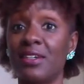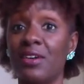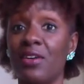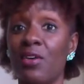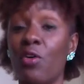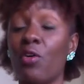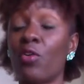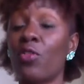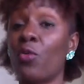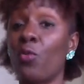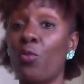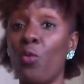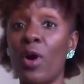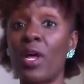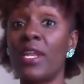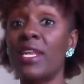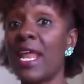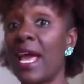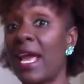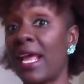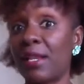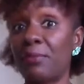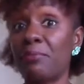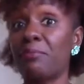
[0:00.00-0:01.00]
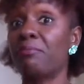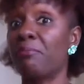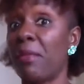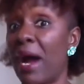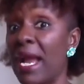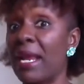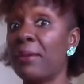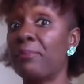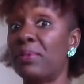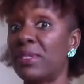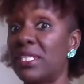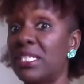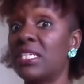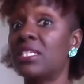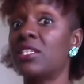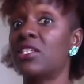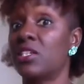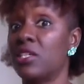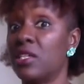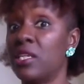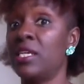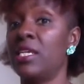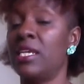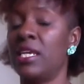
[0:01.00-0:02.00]
or the one that might
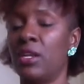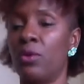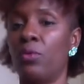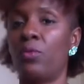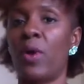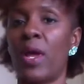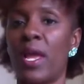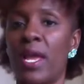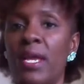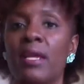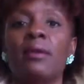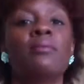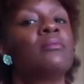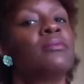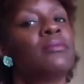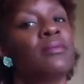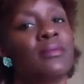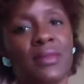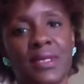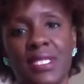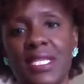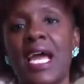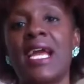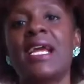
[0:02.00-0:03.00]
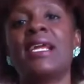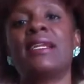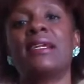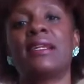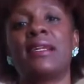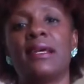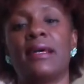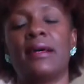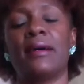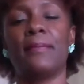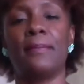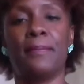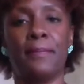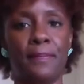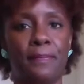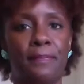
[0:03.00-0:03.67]
potentially get away, tighten it up.